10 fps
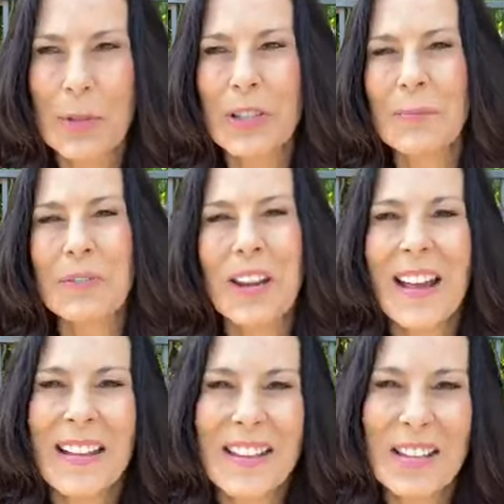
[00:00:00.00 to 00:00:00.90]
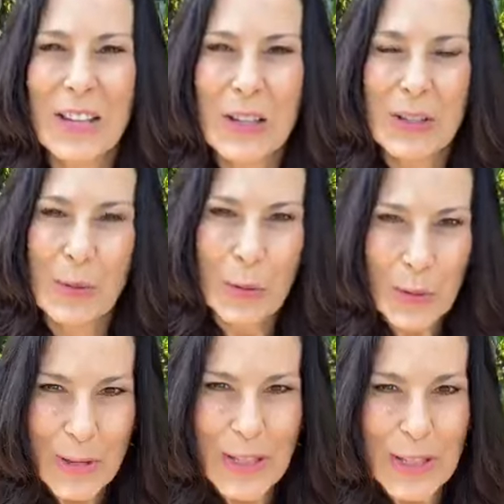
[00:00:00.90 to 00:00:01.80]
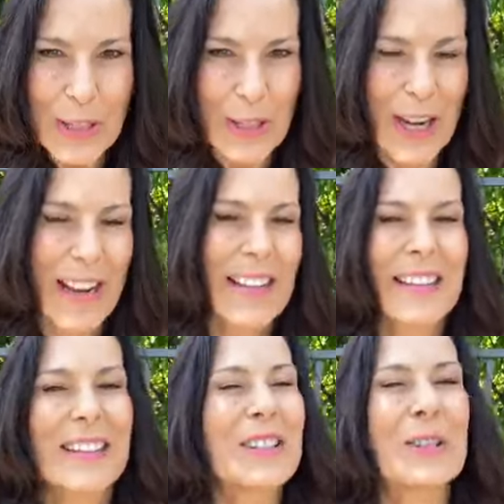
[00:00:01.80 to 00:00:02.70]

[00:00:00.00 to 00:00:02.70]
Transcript: push-up challenge, an orange challenge.